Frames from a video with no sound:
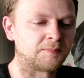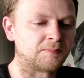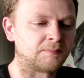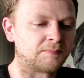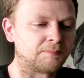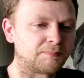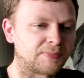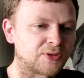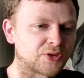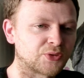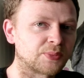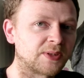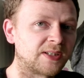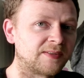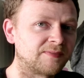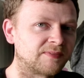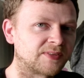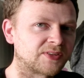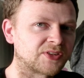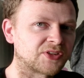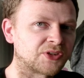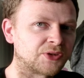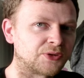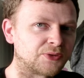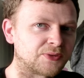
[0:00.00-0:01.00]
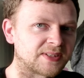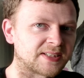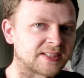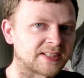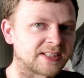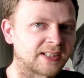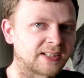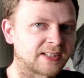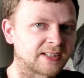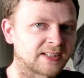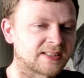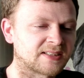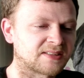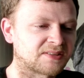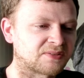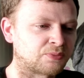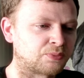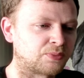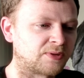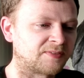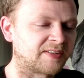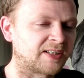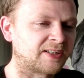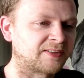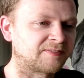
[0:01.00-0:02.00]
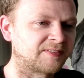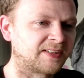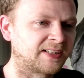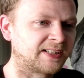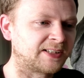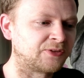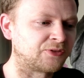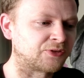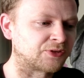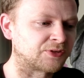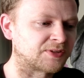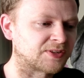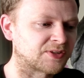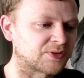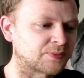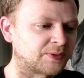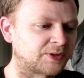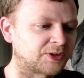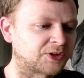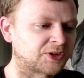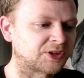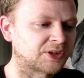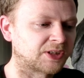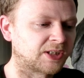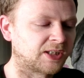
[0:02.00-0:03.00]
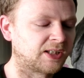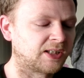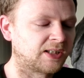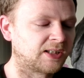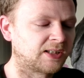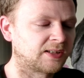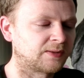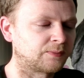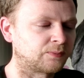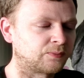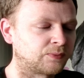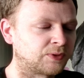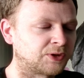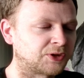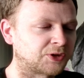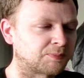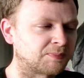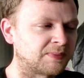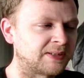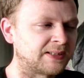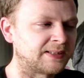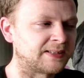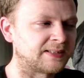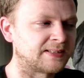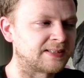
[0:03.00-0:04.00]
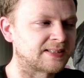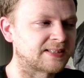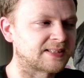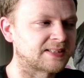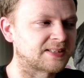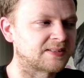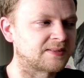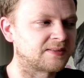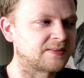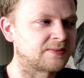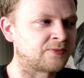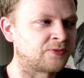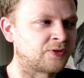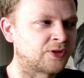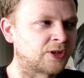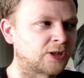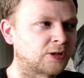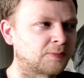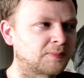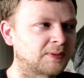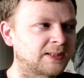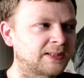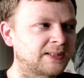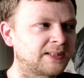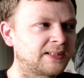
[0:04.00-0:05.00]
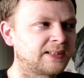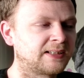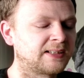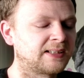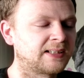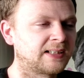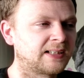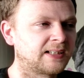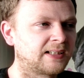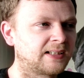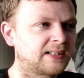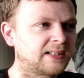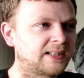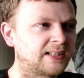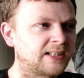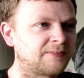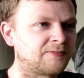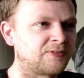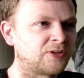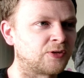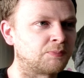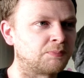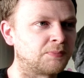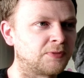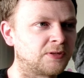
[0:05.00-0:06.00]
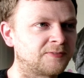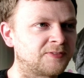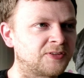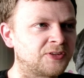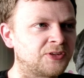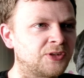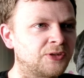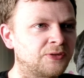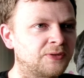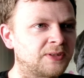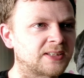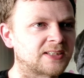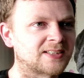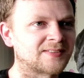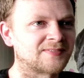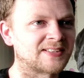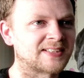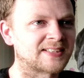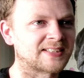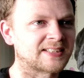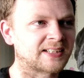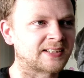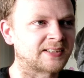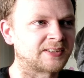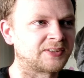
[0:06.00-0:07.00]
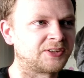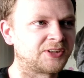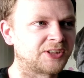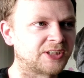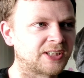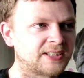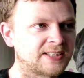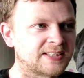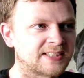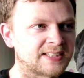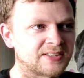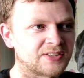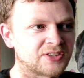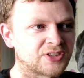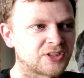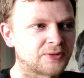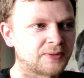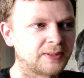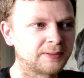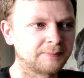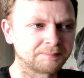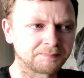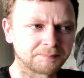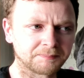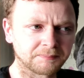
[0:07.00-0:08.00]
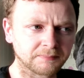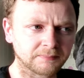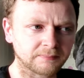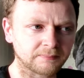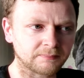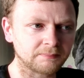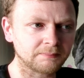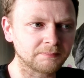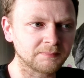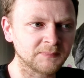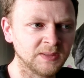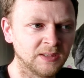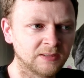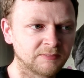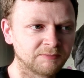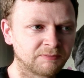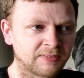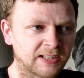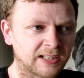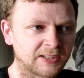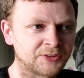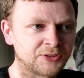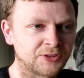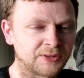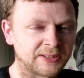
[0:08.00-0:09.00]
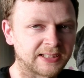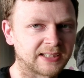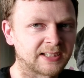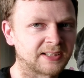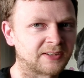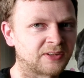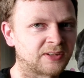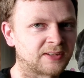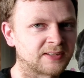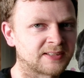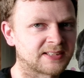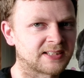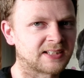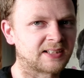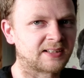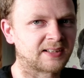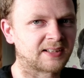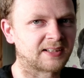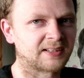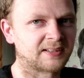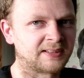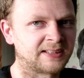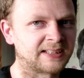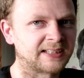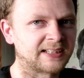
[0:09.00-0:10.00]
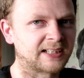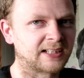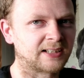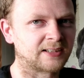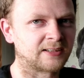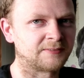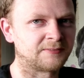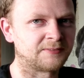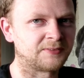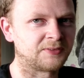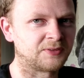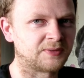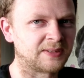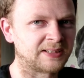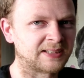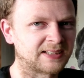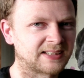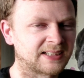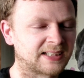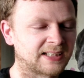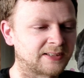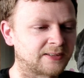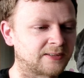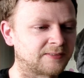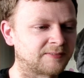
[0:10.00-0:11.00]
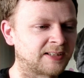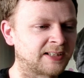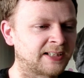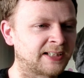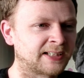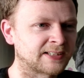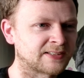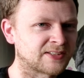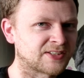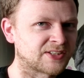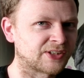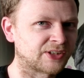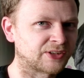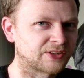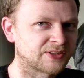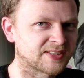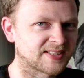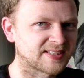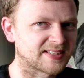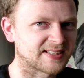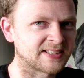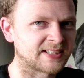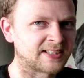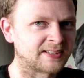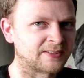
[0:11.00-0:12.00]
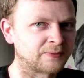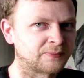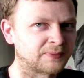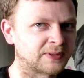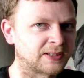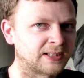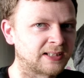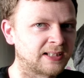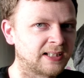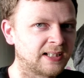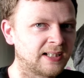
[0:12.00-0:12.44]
between the 2 stacks without the hindrance, which means normally if you move a unit to the stack adjacent to it, that unit cannot attack. It kind of like exhausts it in a way.